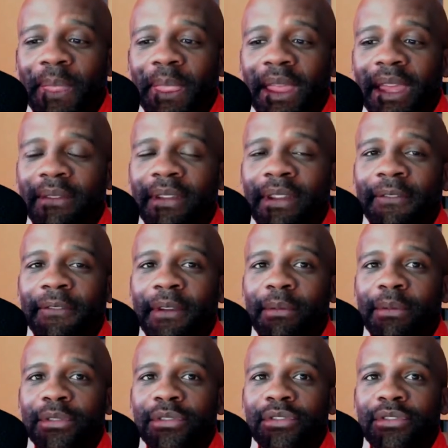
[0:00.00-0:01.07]
even if it
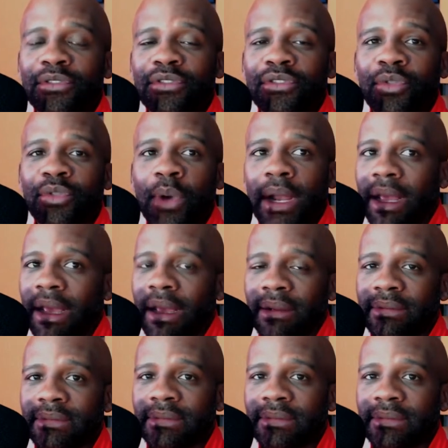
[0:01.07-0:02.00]
was 20.